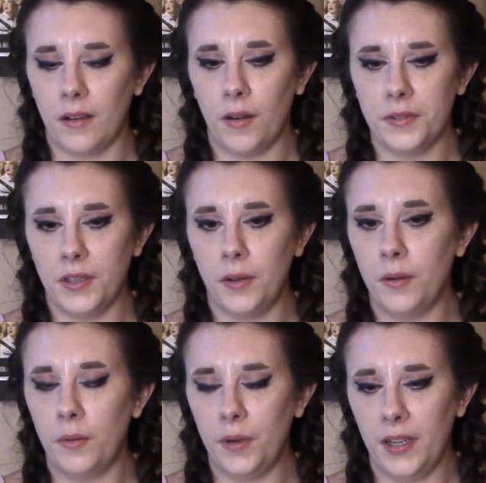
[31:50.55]

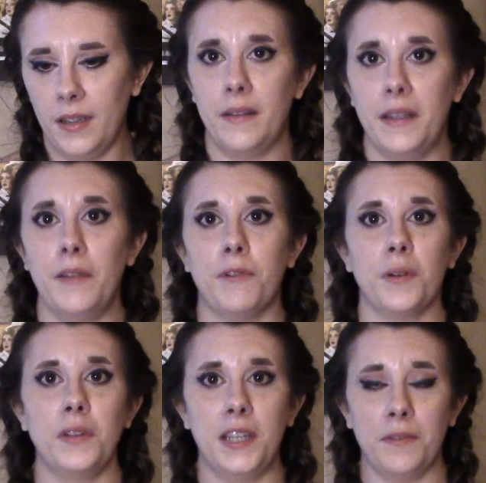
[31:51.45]
Also, if
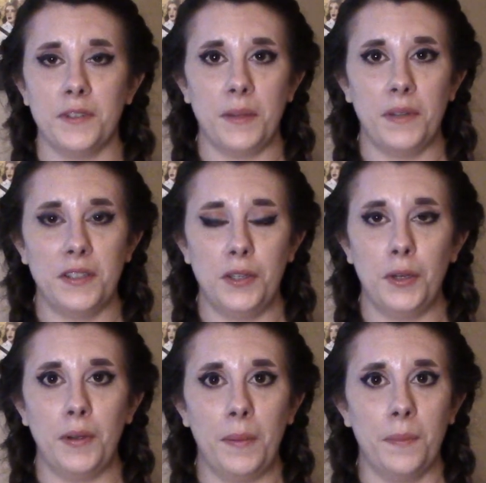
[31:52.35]
you're looking for something to
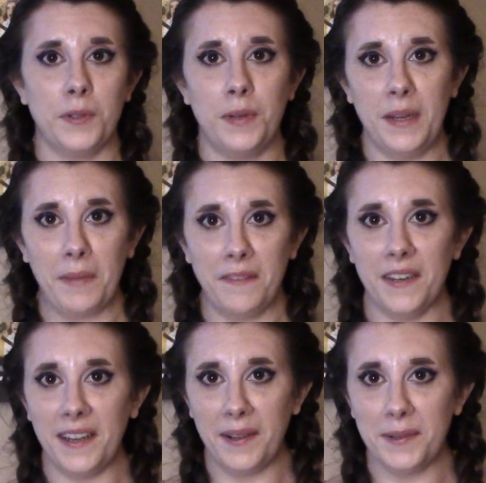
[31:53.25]
do in between my
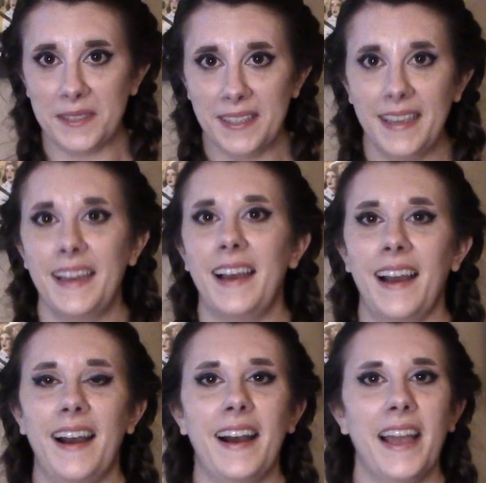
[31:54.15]
videos,
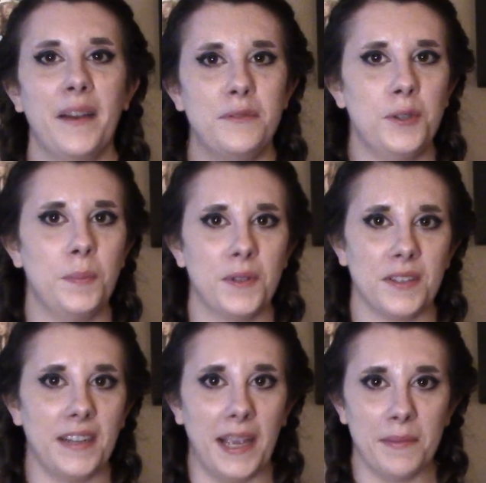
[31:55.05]
I have 2 books
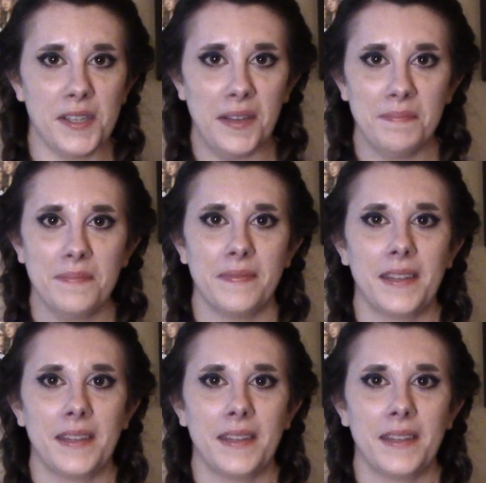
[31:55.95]
on Amazon.